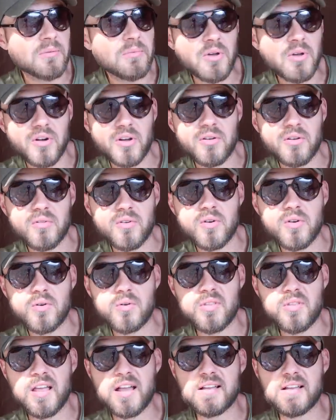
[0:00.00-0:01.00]
I'm not going to
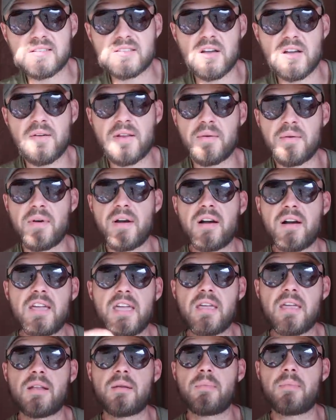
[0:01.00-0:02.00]
record that. So anyway, I'll
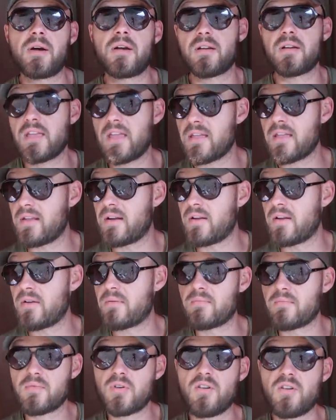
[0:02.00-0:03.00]
keep you in the
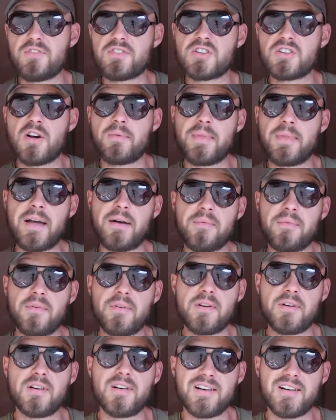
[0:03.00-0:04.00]
loop. Coffee time now.
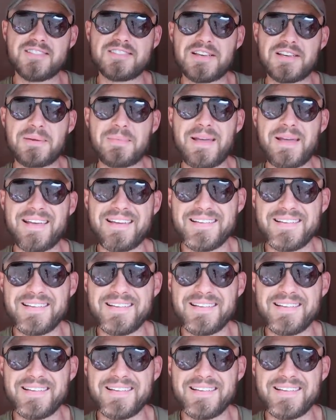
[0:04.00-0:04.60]
I'll see you in a bit.